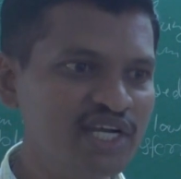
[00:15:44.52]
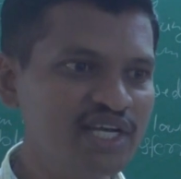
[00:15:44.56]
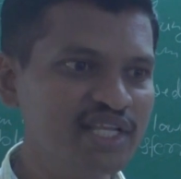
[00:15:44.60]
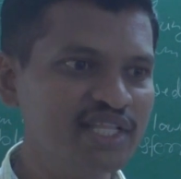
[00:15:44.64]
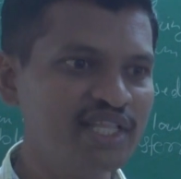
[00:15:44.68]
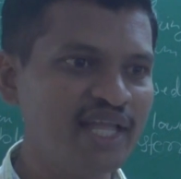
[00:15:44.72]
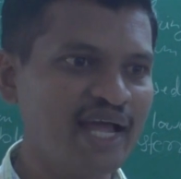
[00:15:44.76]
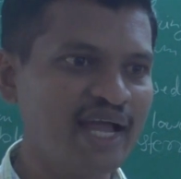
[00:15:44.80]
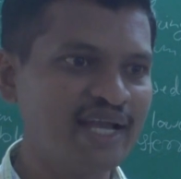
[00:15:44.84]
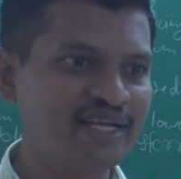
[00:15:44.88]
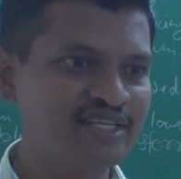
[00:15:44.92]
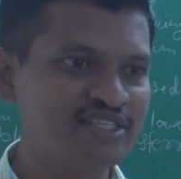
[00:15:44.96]

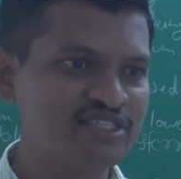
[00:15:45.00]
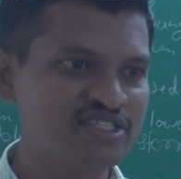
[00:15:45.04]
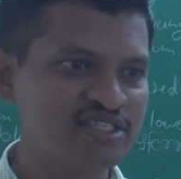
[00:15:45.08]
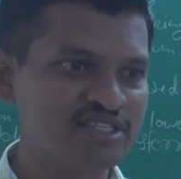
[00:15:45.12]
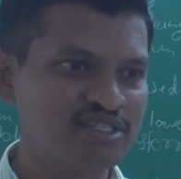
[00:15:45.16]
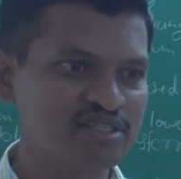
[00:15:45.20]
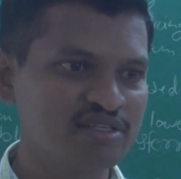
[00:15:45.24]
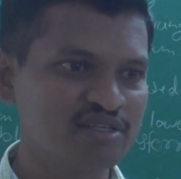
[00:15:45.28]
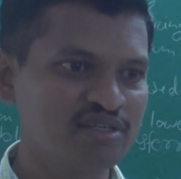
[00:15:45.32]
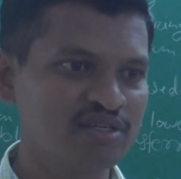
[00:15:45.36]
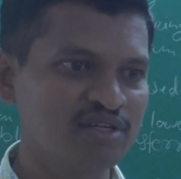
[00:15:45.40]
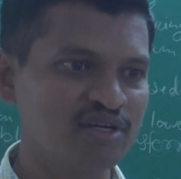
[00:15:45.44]
that
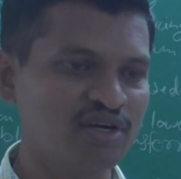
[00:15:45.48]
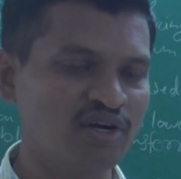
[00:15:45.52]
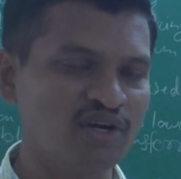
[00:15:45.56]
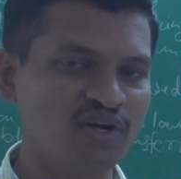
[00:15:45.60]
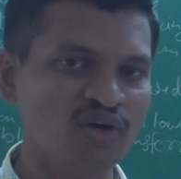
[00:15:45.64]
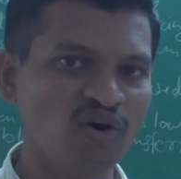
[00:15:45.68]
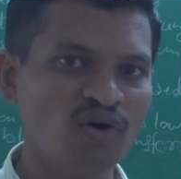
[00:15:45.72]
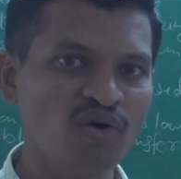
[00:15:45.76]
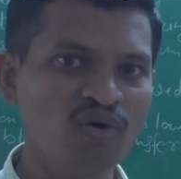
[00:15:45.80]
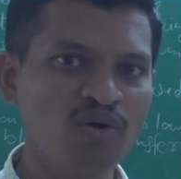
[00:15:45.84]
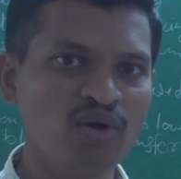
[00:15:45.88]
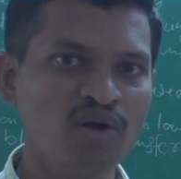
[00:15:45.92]

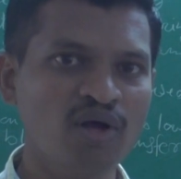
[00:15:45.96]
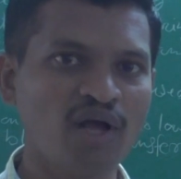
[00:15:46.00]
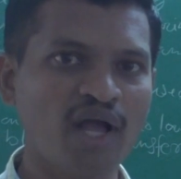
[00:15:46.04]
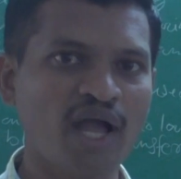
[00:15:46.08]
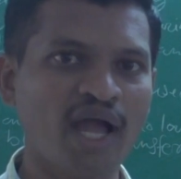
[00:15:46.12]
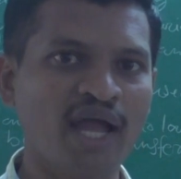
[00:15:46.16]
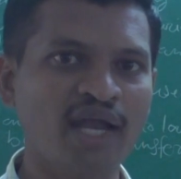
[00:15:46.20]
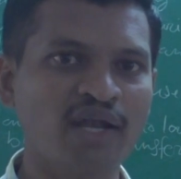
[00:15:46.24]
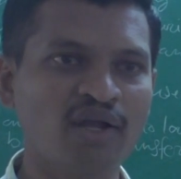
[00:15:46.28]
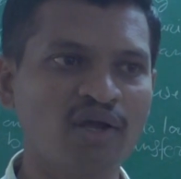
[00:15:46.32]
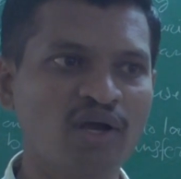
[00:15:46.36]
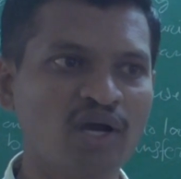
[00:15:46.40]
dough
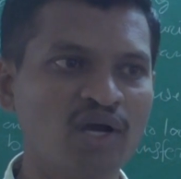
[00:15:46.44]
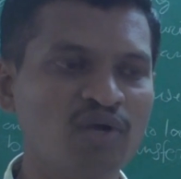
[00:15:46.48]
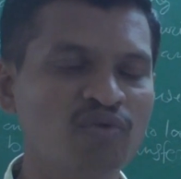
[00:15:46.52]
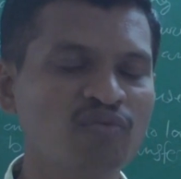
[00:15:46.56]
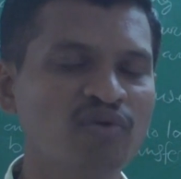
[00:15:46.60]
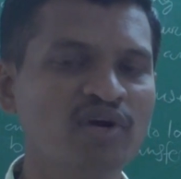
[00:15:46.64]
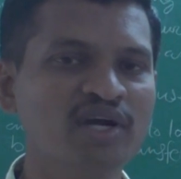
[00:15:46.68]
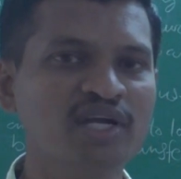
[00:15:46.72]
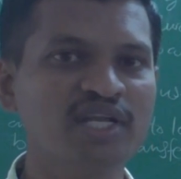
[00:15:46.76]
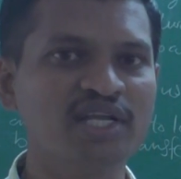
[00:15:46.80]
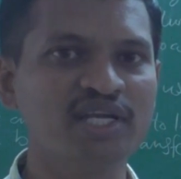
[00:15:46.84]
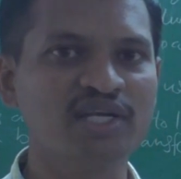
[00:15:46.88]
and
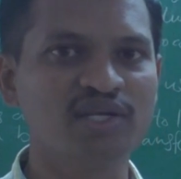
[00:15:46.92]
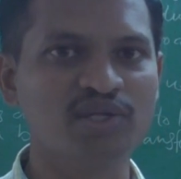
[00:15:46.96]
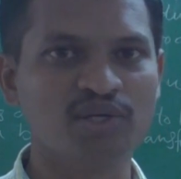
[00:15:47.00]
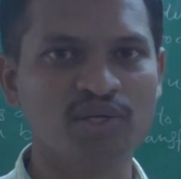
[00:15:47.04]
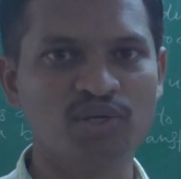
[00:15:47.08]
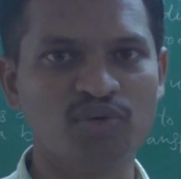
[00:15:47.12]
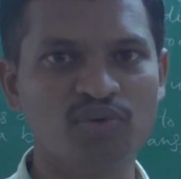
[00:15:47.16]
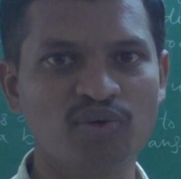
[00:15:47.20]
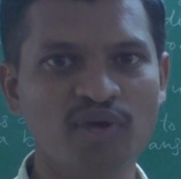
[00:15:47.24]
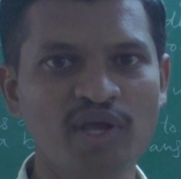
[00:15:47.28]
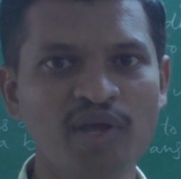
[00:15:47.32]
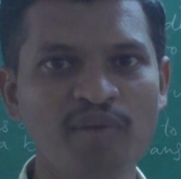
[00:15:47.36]
convert it
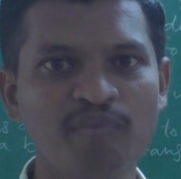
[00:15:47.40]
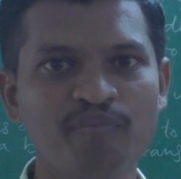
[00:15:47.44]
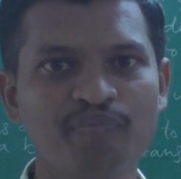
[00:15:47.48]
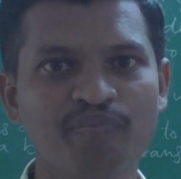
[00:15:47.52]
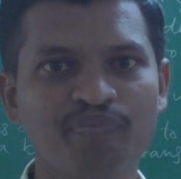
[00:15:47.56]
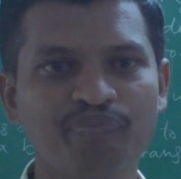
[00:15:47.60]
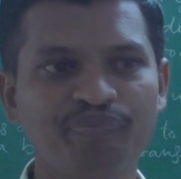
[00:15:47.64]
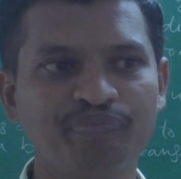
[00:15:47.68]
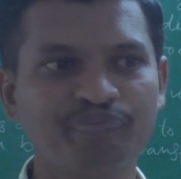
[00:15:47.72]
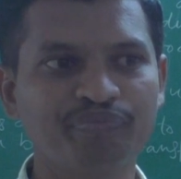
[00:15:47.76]
into a